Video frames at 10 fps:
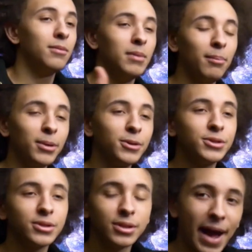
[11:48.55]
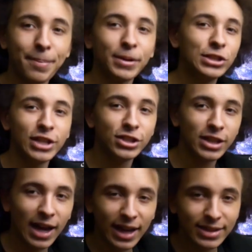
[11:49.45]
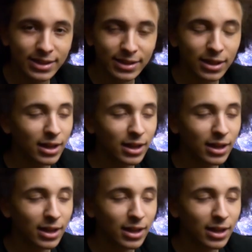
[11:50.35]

Members, I appreciate you guys.